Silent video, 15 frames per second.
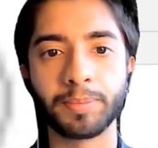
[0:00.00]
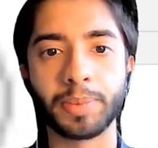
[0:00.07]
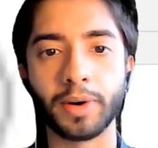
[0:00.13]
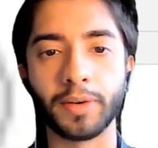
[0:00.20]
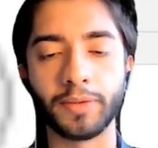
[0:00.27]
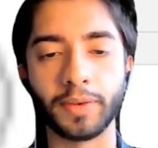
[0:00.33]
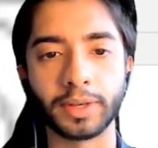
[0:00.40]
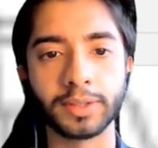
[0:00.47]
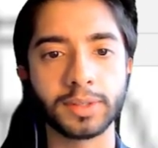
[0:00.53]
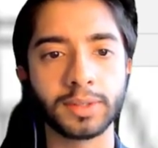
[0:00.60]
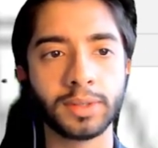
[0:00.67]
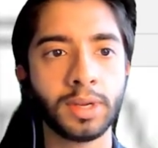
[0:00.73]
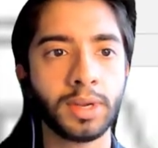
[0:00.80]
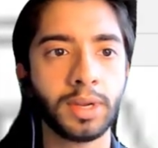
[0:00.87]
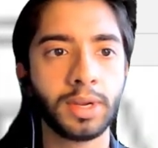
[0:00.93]
Perfect.
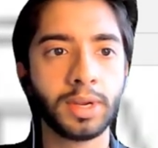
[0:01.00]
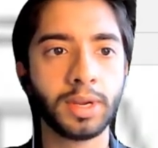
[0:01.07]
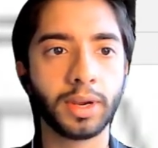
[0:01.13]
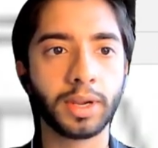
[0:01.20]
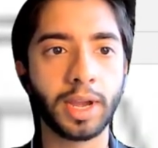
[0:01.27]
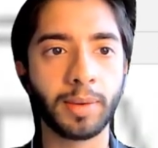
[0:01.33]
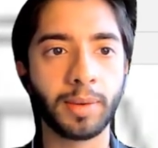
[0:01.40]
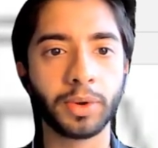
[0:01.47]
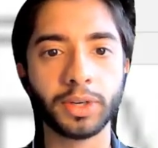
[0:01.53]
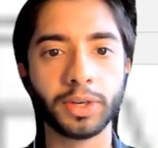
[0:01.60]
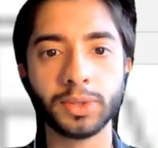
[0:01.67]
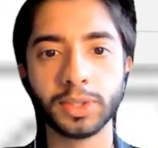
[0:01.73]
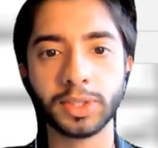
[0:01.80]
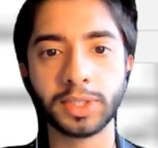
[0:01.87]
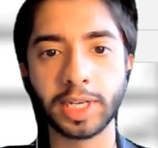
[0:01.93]
Okay, I'm going to
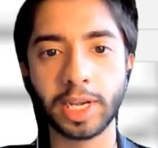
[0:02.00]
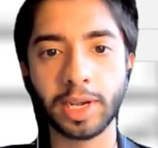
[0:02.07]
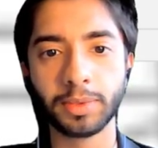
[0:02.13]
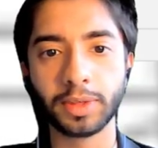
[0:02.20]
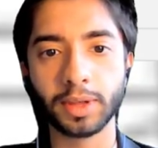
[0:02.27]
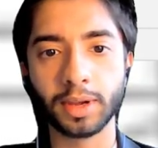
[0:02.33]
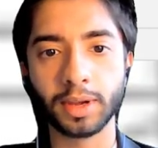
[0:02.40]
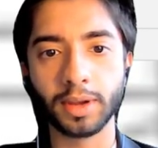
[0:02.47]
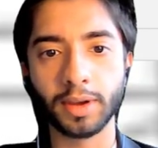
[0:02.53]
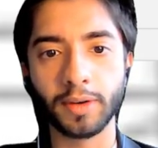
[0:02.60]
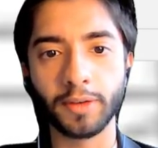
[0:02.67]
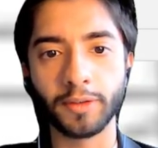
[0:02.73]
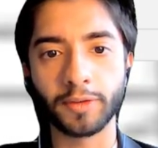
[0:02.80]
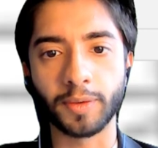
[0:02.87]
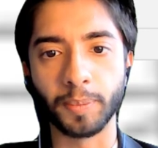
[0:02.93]
do the same thing
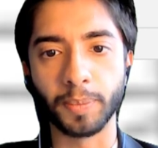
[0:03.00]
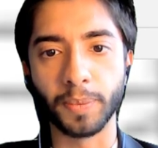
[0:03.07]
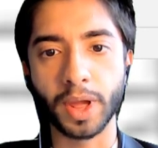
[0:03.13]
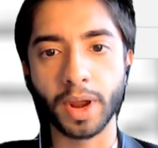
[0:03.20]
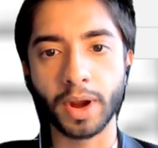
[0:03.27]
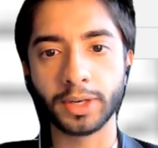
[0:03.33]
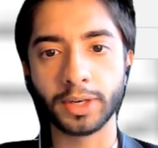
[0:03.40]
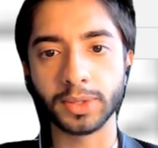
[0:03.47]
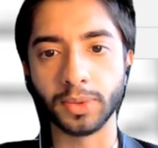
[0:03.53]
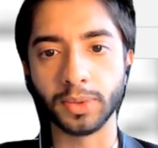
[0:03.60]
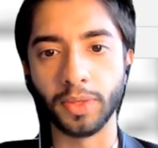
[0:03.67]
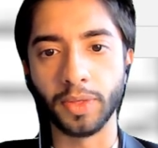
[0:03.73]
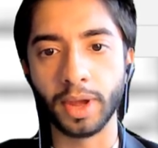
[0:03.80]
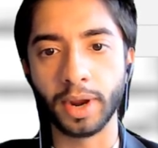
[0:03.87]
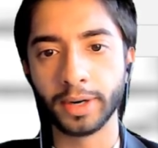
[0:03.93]
from there to
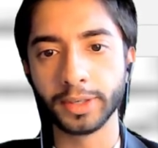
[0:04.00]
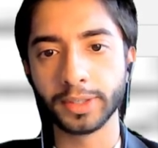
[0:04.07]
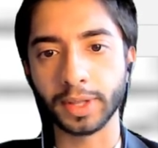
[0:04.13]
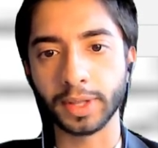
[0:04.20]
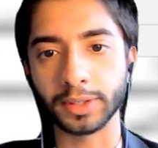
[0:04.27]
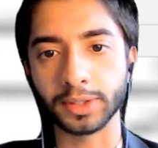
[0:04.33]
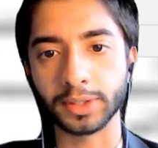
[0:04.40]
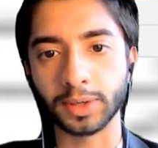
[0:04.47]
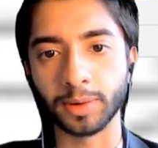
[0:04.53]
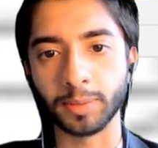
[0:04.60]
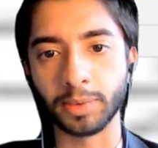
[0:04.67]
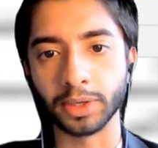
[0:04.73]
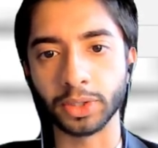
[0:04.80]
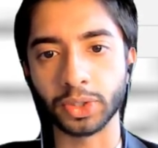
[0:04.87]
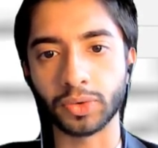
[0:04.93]
there. So that's just going to
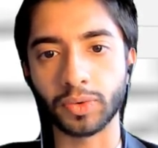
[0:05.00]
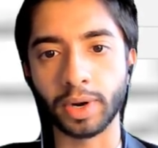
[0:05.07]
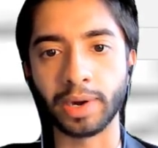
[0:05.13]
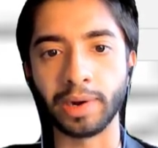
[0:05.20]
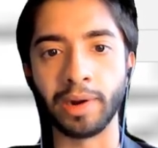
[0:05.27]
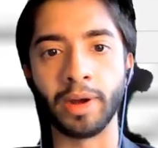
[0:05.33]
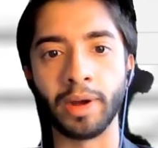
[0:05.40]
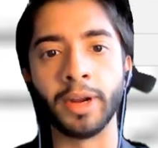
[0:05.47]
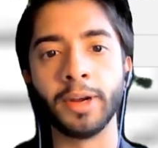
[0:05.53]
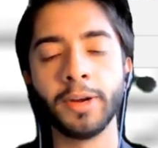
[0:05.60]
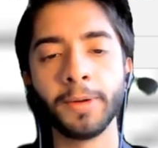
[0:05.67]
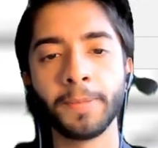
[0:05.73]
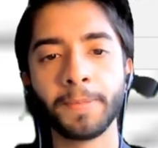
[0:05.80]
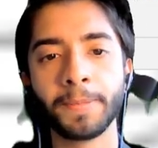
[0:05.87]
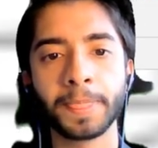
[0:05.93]
be a straight line.